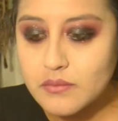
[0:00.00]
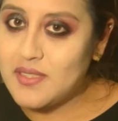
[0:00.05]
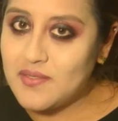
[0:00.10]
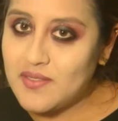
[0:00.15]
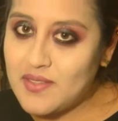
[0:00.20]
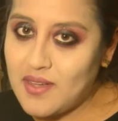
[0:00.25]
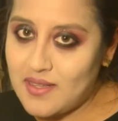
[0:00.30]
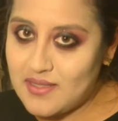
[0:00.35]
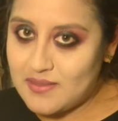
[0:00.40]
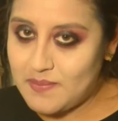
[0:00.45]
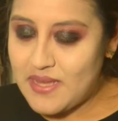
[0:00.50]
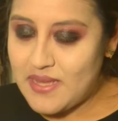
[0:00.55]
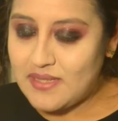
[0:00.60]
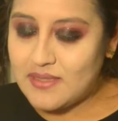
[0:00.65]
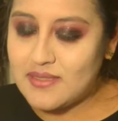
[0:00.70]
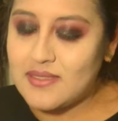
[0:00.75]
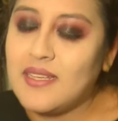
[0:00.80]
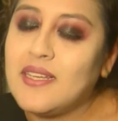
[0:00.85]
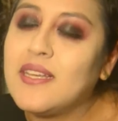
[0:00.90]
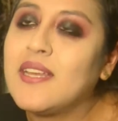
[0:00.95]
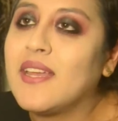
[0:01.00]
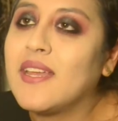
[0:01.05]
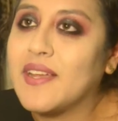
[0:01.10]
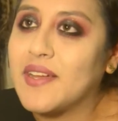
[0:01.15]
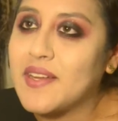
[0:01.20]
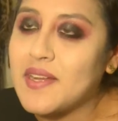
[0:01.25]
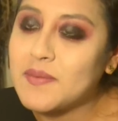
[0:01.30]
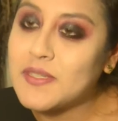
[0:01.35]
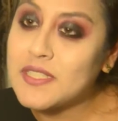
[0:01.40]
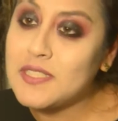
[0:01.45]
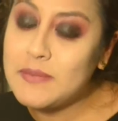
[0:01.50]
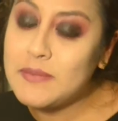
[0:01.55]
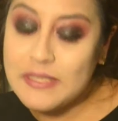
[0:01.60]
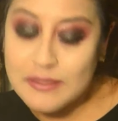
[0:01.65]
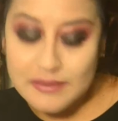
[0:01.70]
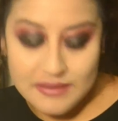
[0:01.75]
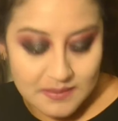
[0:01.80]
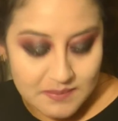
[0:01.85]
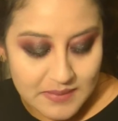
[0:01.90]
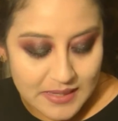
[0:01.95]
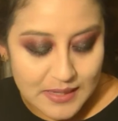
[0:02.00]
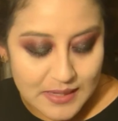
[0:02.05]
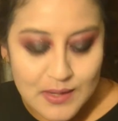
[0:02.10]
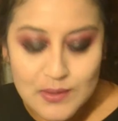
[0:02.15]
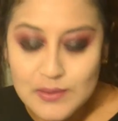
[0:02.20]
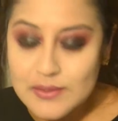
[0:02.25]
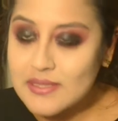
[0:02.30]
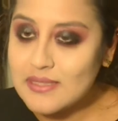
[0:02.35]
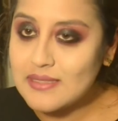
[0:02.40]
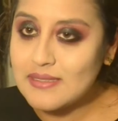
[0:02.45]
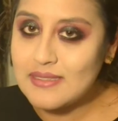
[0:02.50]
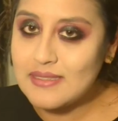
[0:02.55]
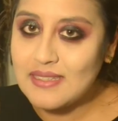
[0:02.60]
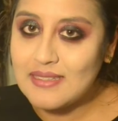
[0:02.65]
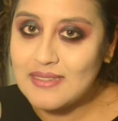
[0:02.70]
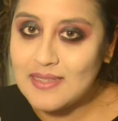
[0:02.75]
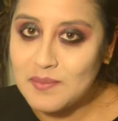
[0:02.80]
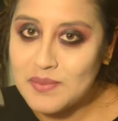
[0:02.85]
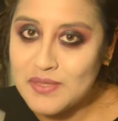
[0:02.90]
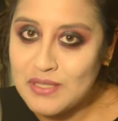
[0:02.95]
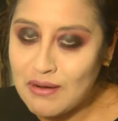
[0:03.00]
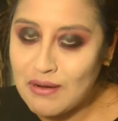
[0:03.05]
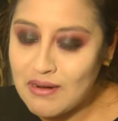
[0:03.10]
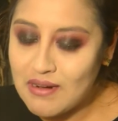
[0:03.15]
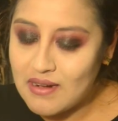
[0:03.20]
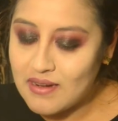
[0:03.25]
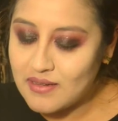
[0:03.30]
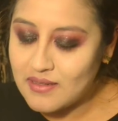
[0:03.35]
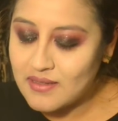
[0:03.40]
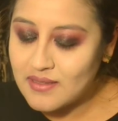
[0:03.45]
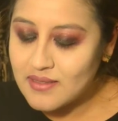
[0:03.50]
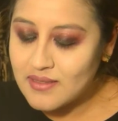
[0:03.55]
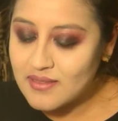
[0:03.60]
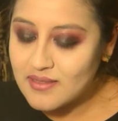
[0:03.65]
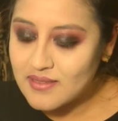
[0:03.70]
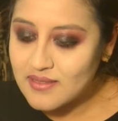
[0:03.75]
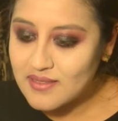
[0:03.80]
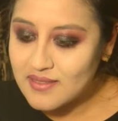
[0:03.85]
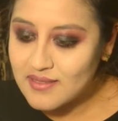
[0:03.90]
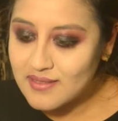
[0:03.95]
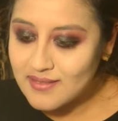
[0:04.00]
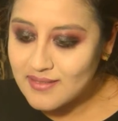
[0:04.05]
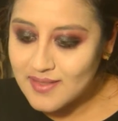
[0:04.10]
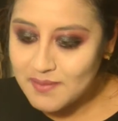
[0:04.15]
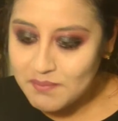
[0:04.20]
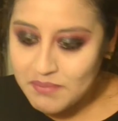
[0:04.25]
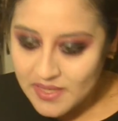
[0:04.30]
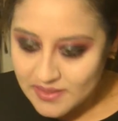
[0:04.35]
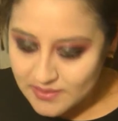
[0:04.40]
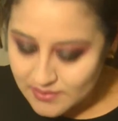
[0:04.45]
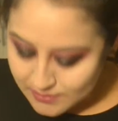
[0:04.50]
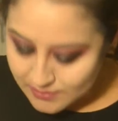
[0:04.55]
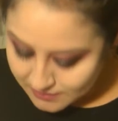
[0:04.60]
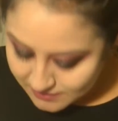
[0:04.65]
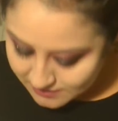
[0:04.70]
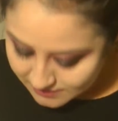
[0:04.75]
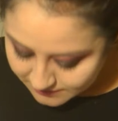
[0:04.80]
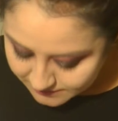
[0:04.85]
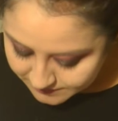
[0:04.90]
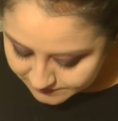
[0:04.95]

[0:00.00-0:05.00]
Cosmetics. Hang on. I'm going to be using my OCC Liptar lip pencil.